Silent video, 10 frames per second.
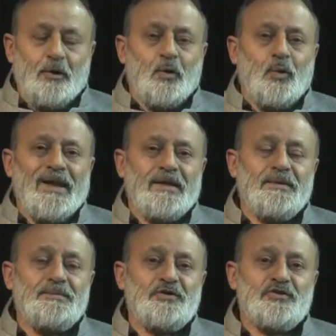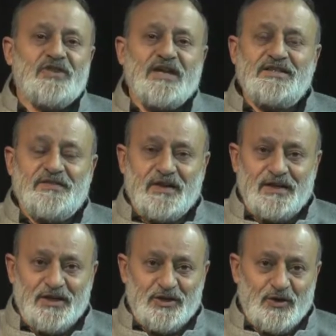Welcome to
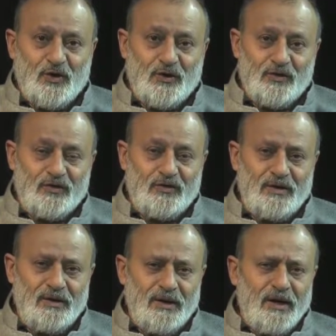Scientifically Yours.